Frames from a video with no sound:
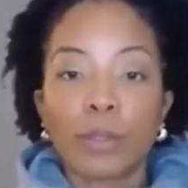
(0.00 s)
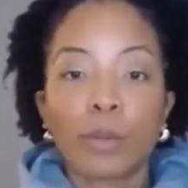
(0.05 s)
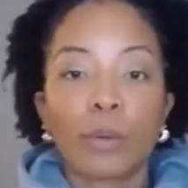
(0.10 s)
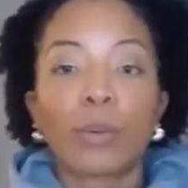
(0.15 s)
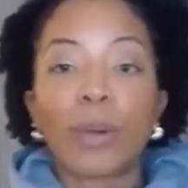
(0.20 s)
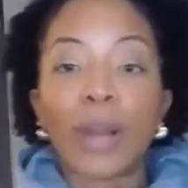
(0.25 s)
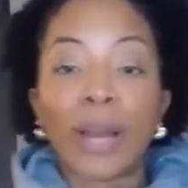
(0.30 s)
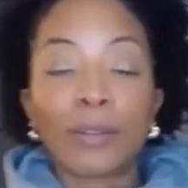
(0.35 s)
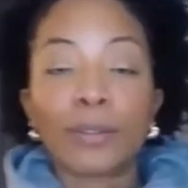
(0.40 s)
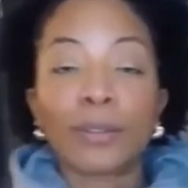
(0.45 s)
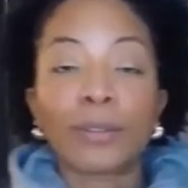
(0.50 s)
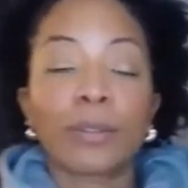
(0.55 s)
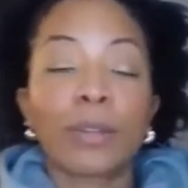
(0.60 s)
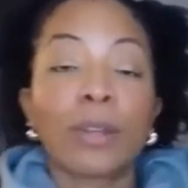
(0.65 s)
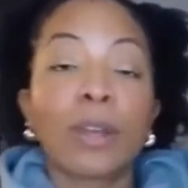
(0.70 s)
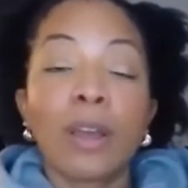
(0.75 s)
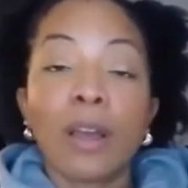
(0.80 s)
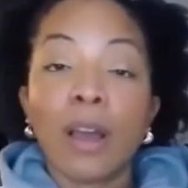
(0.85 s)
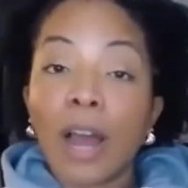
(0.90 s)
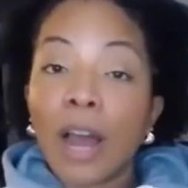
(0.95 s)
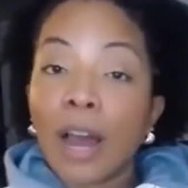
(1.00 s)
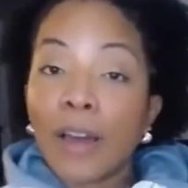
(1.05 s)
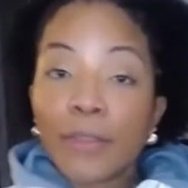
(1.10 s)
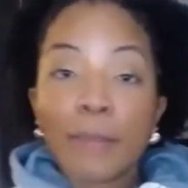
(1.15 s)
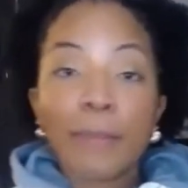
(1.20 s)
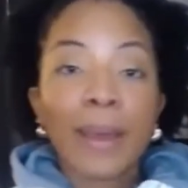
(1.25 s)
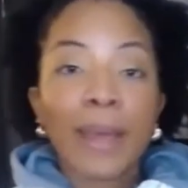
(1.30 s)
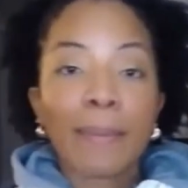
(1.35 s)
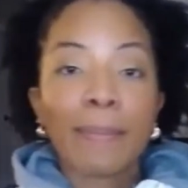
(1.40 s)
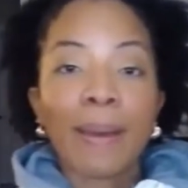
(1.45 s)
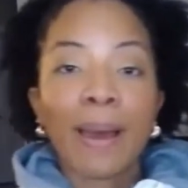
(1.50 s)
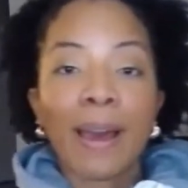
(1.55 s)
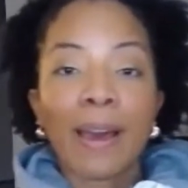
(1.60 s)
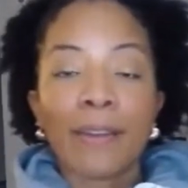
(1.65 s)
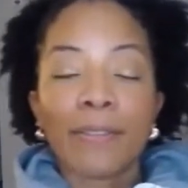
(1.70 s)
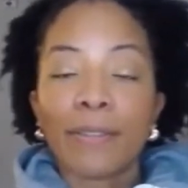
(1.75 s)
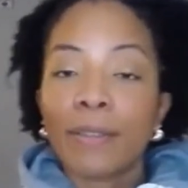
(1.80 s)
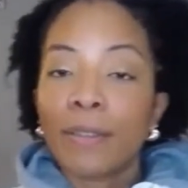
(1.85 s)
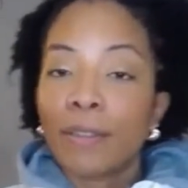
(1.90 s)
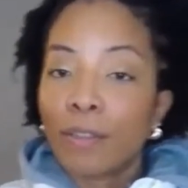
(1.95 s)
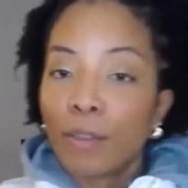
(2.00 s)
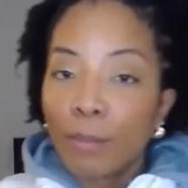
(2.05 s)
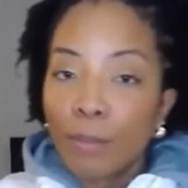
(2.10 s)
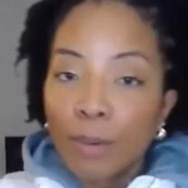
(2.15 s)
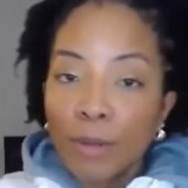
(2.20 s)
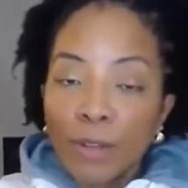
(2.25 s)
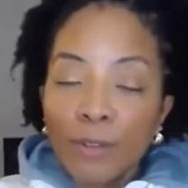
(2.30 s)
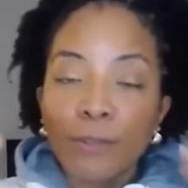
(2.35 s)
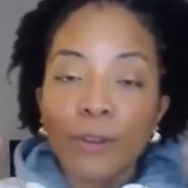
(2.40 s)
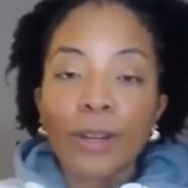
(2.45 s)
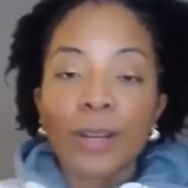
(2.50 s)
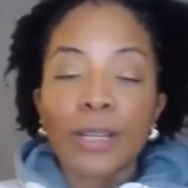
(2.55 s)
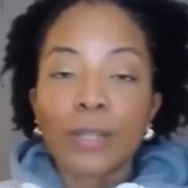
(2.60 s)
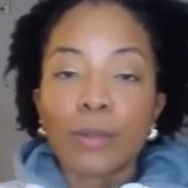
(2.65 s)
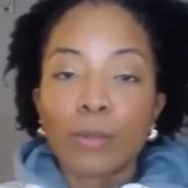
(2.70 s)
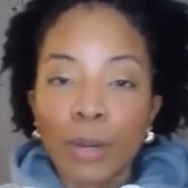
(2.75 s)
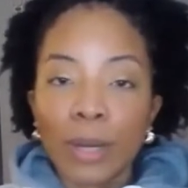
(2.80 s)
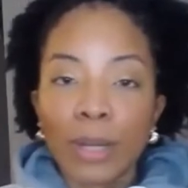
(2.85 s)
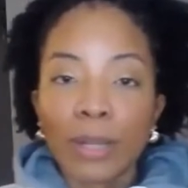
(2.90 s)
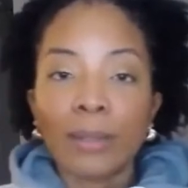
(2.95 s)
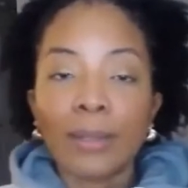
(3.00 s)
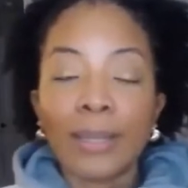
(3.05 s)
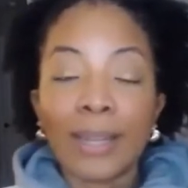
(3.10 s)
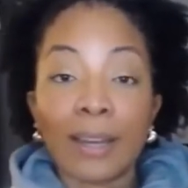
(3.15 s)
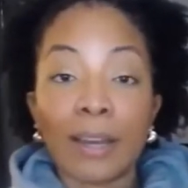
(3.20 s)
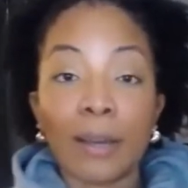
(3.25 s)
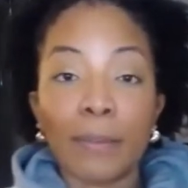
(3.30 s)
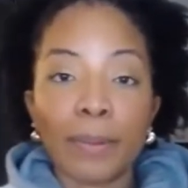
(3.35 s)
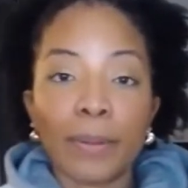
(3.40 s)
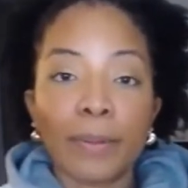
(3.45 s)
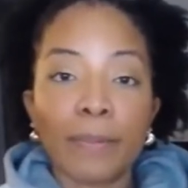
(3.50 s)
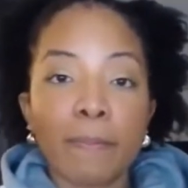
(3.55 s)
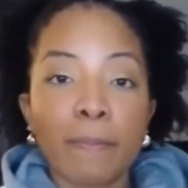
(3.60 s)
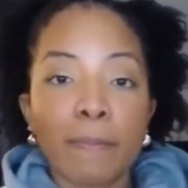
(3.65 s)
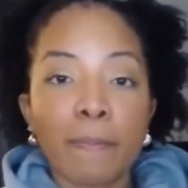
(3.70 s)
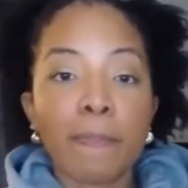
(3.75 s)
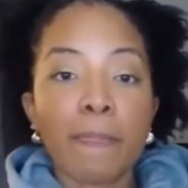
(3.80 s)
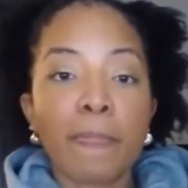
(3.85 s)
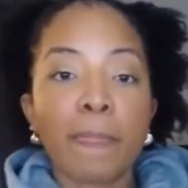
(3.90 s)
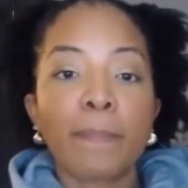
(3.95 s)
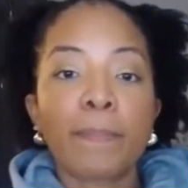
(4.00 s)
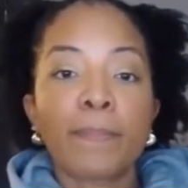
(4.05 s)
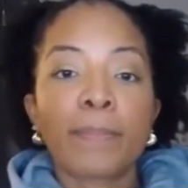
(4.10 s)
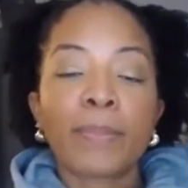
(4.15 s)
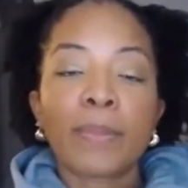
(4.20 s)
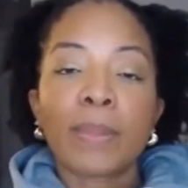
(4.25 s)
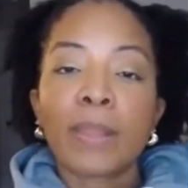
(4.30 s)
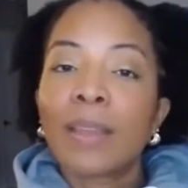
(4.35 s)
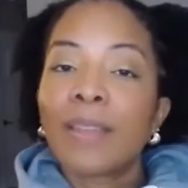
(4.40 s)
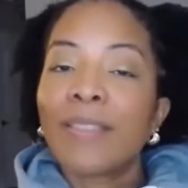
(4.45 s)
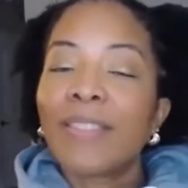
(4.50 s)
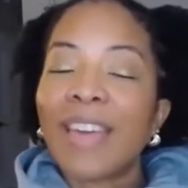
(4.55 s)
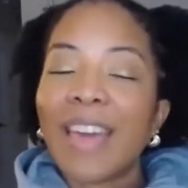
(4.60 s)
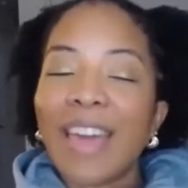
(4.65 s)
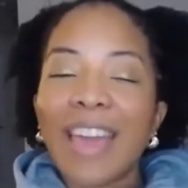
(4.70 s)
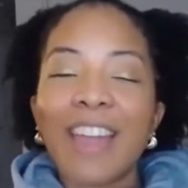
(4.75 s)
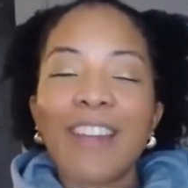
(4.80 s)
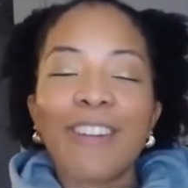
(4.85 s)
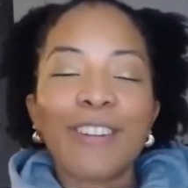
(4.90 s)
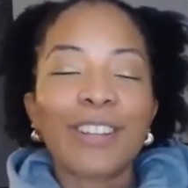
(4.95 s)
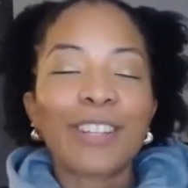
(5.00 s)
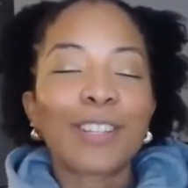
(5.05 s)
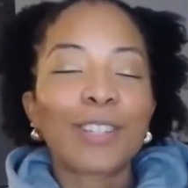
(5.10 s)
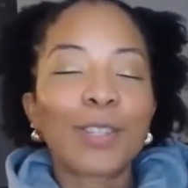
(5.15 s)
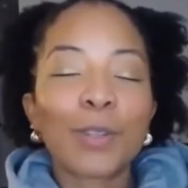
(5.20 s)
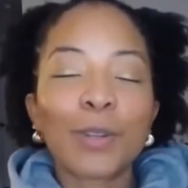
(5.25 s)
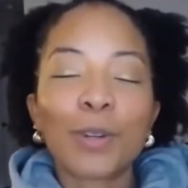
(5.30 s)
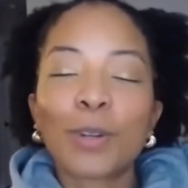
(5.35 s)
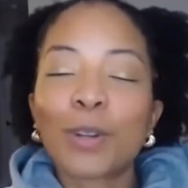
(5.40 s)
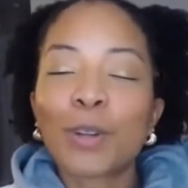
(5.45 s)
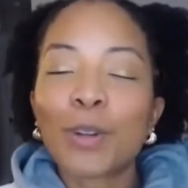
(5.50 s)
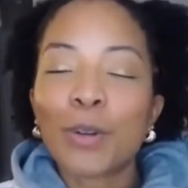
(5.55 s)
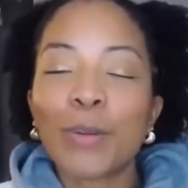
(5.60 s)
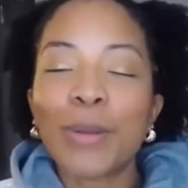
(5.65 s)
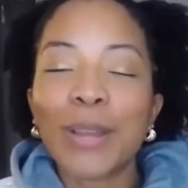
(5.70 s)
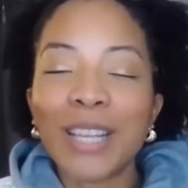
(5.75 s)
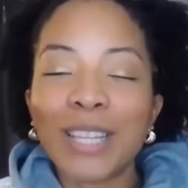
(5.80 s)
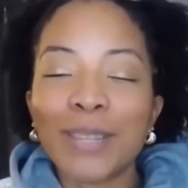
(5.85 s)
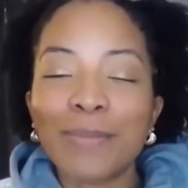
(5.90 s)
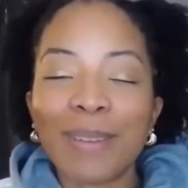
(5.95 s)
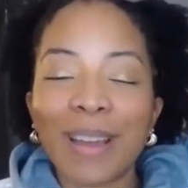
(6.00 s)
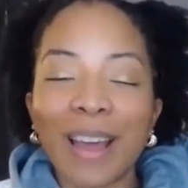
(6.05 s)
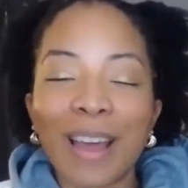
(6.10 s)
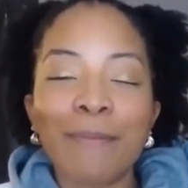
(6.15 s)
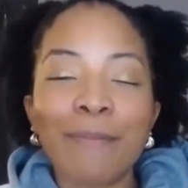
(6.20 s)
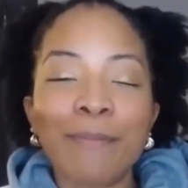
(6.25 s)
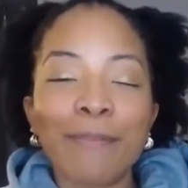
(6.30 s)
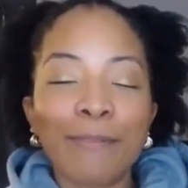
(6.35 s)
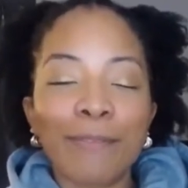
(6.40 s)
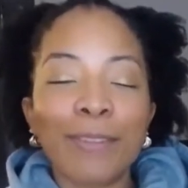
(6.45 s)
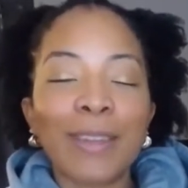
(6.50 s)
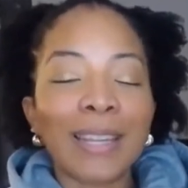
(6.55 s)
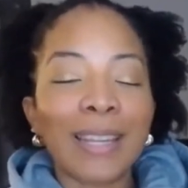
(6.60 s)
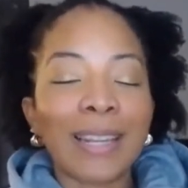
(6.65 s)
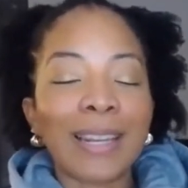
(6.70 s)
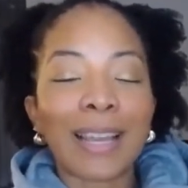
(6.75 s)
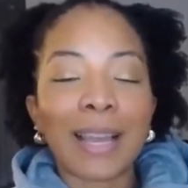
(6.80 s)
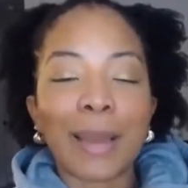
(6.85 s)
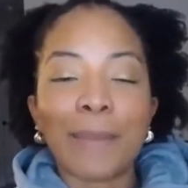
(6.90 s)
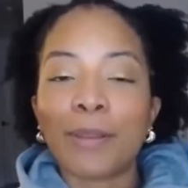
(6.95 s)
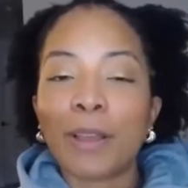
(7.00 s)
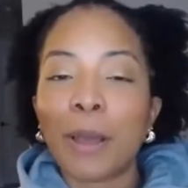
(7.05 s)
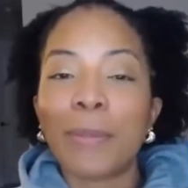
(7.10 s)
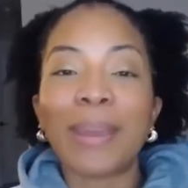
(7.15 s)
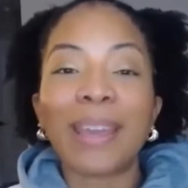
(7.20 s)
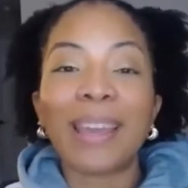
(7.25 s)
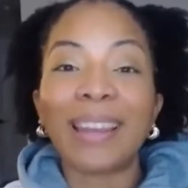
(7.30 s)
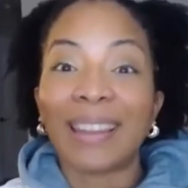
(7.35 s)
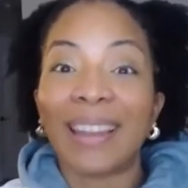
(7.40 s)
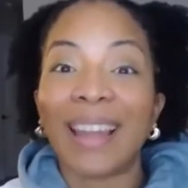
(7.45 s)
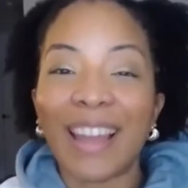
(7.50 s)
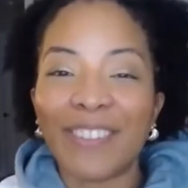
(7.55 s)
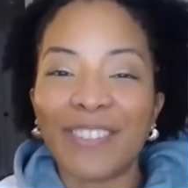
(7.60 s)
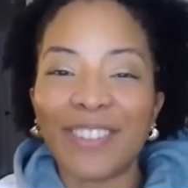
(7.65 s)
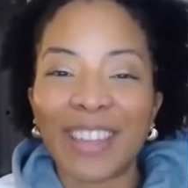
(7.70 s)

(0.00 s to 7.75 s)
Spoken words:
route on the bike path. The boulevard is well lit up. The air is so crisp. I'm feeling like I'm coming alive